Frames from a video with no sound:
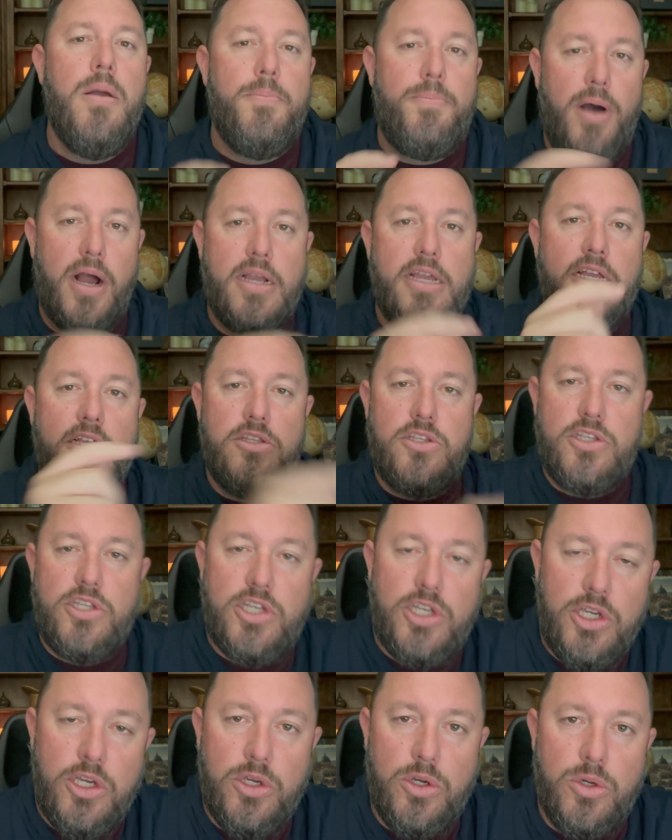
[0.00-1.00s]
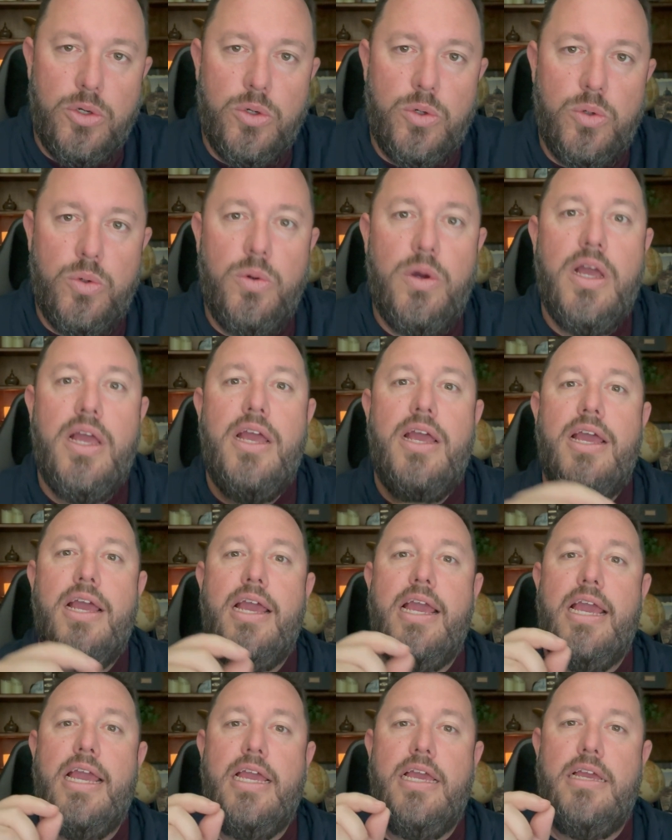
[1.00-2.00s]
Bucket 2
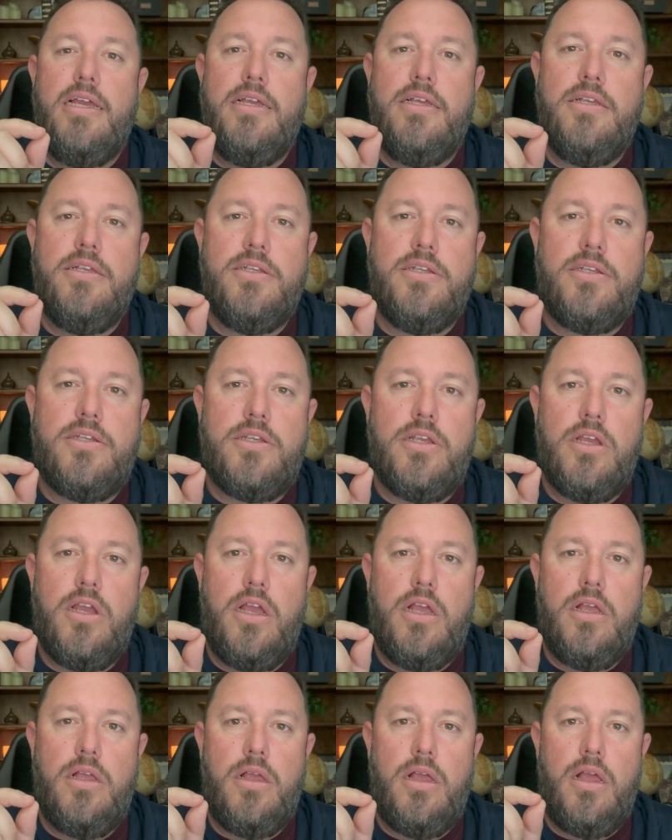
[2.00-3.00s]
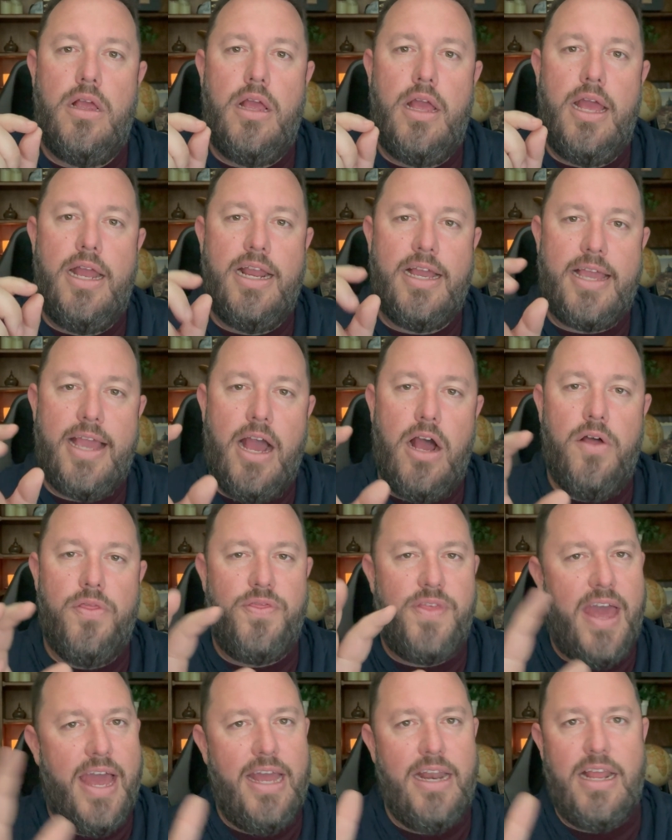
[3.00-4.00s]
is an
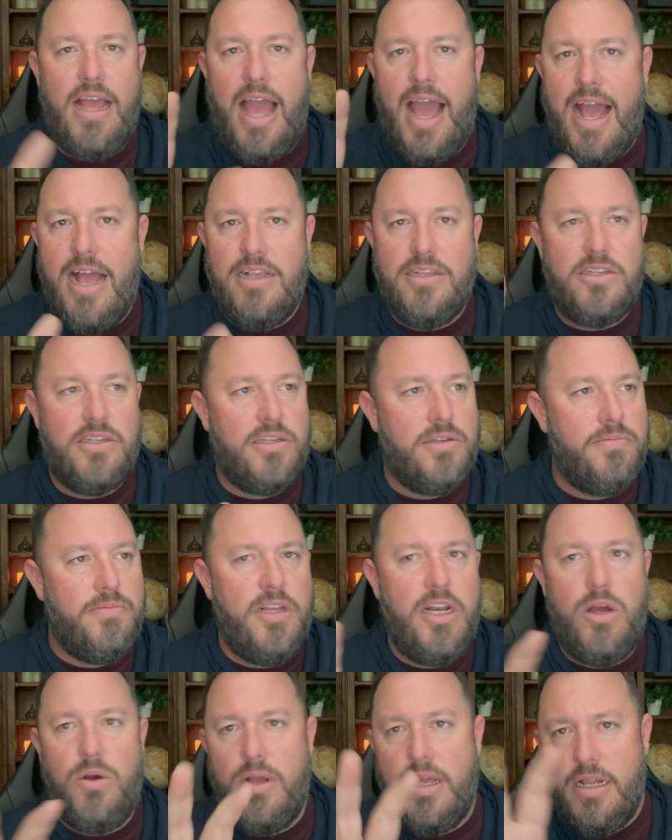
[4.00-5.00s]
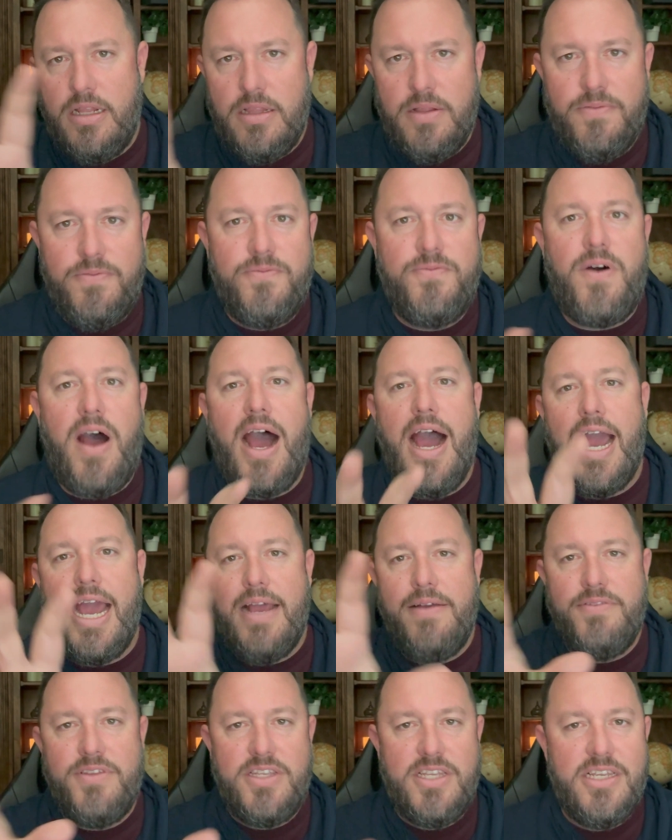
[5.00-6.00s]
account that has, in the
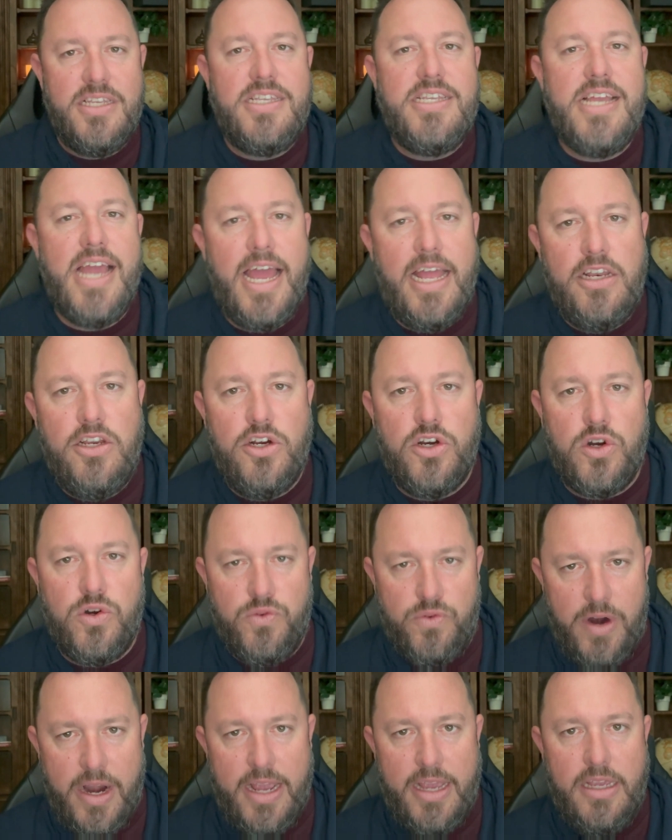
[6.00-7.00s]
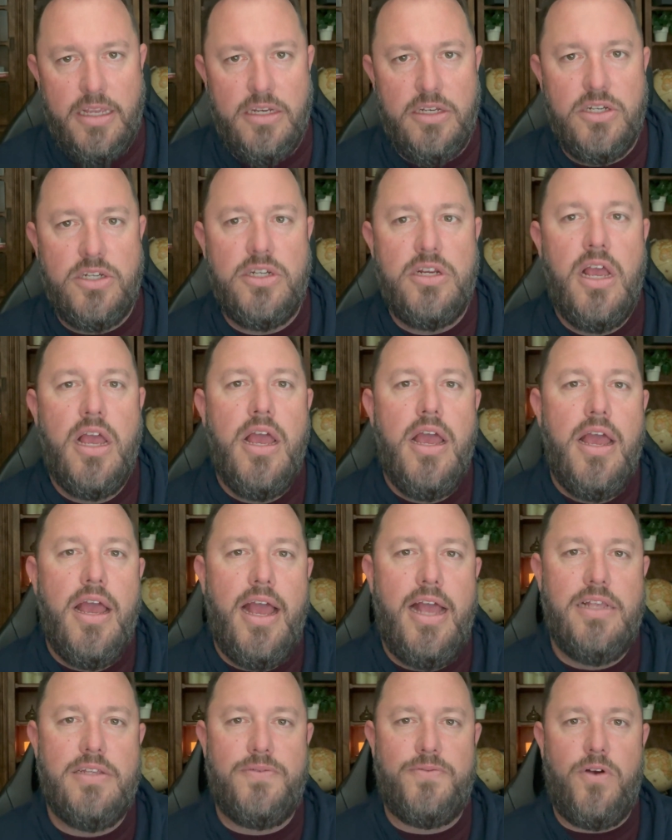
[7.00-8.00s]
5 to 10 year range
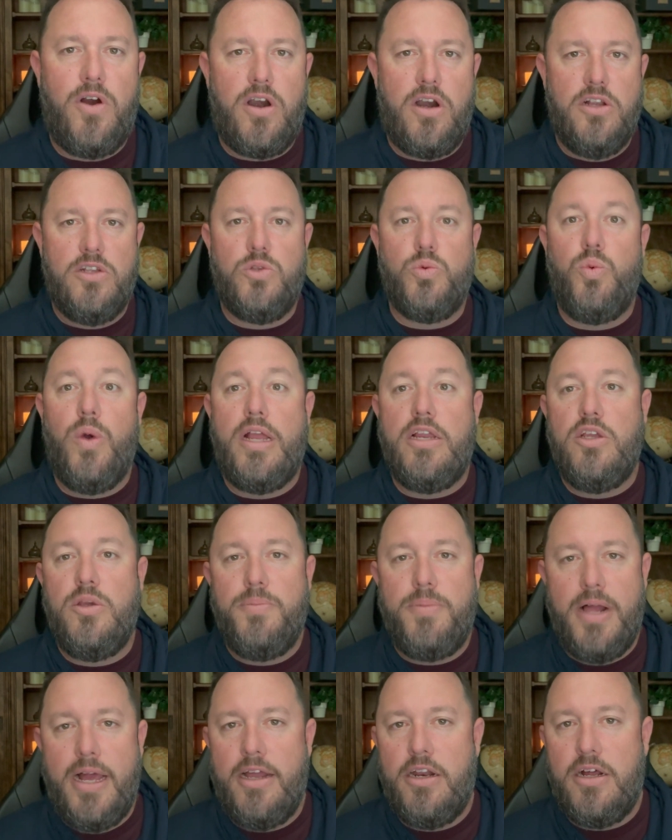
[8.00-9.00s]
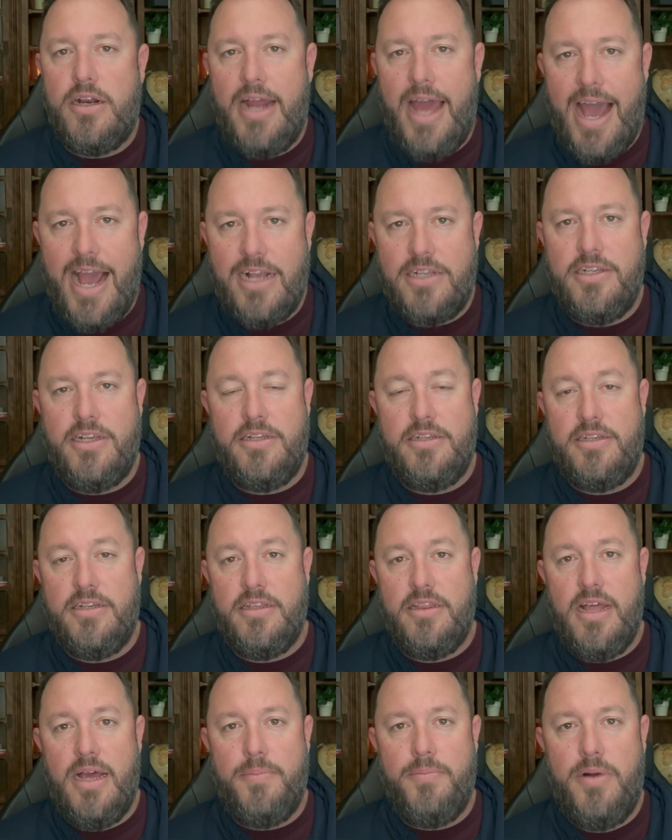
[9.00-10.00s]
as far as when you plan on
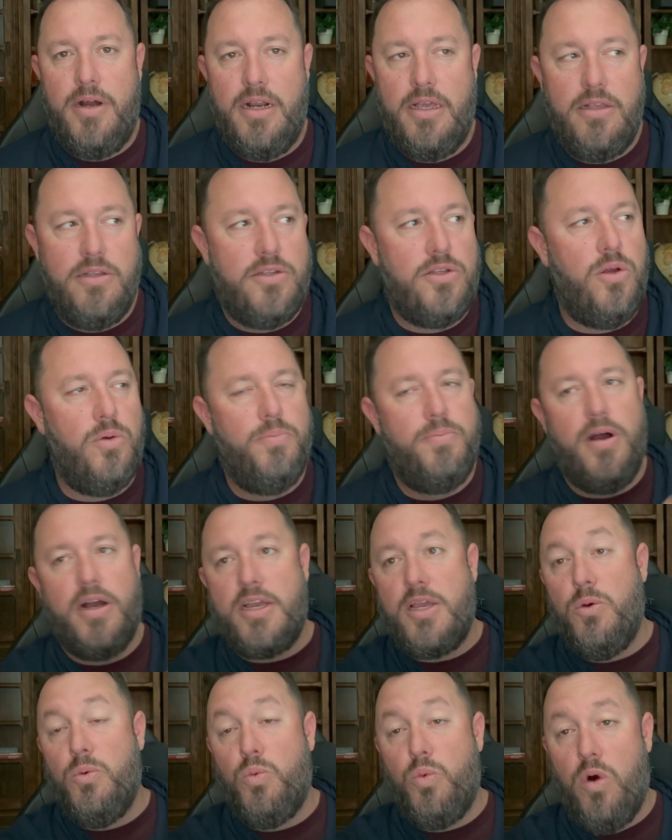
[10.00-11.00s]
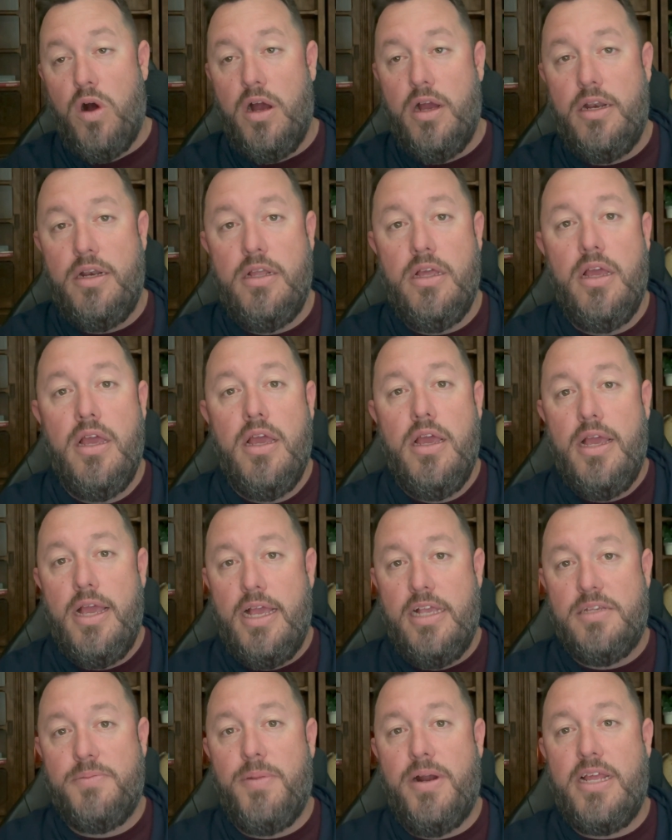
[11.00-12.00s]
accessing that money. So bucket 1
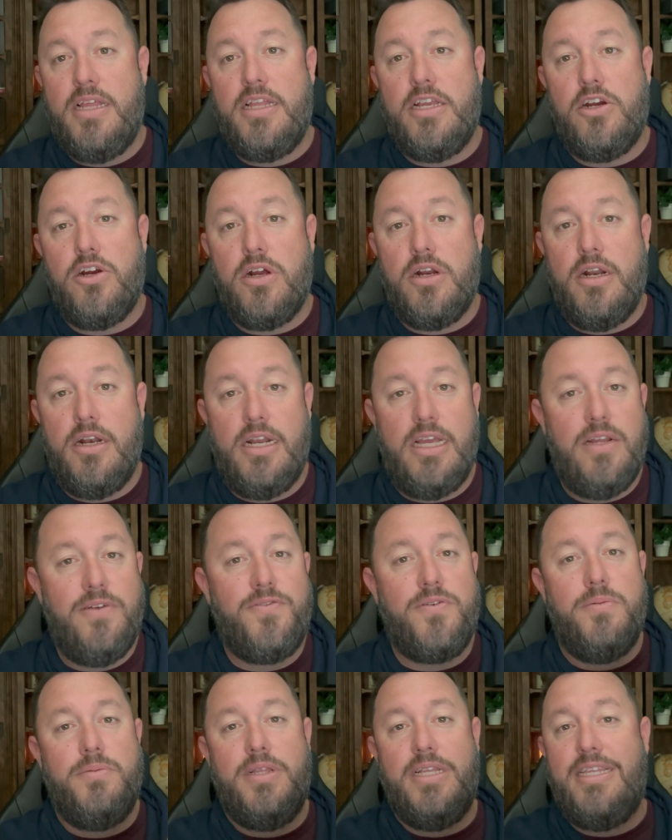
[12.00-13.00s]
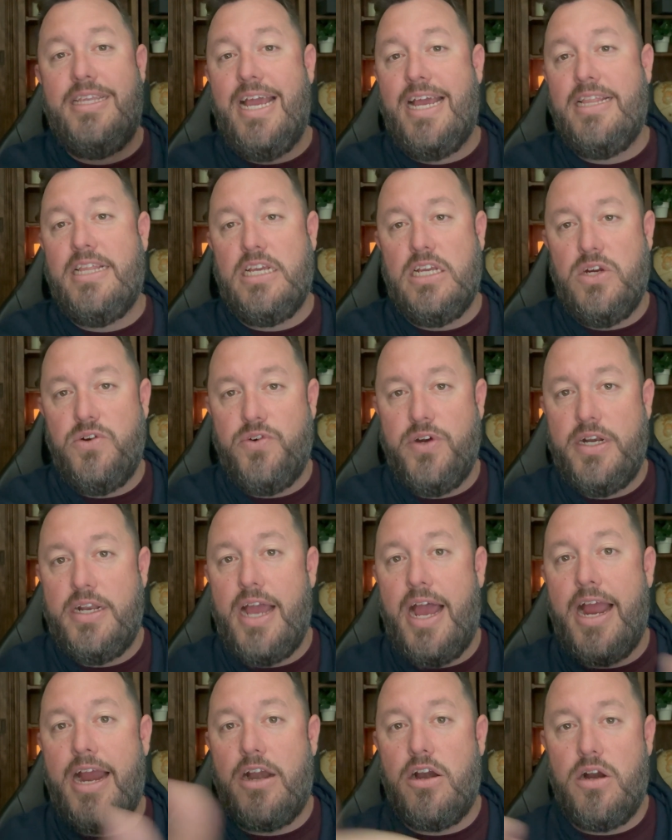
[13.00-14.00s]
is money that you're going to need from the day that you
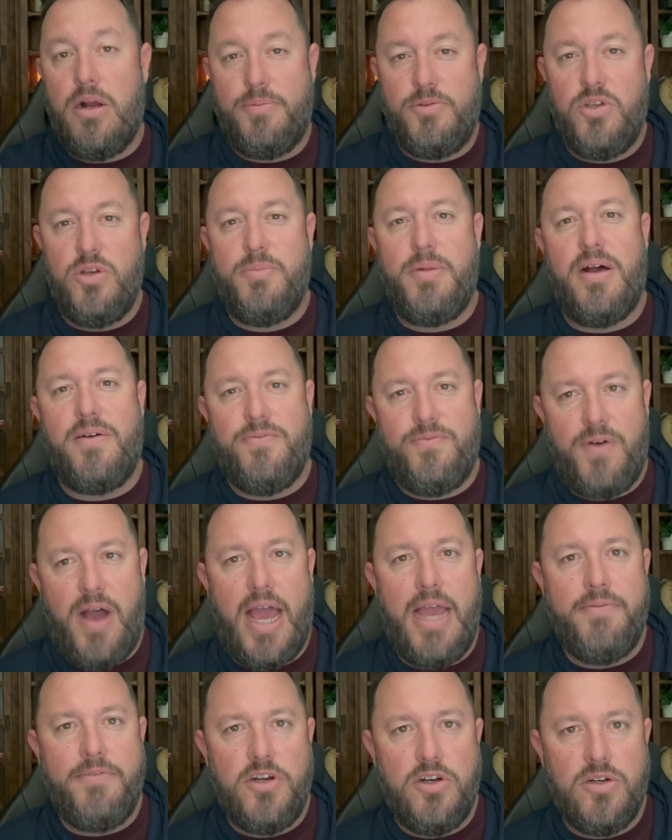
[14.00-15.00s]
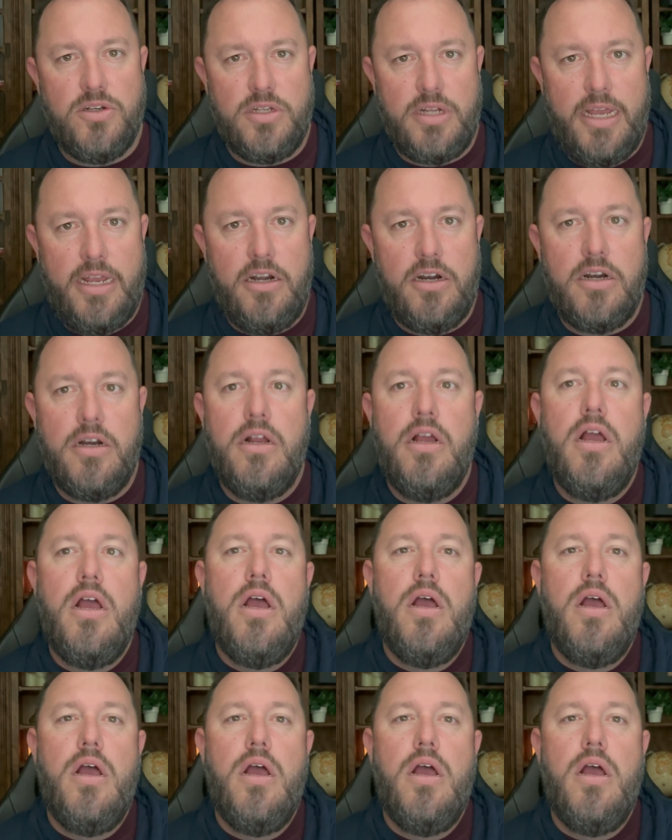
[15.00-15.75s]
retire up to about 5 years later.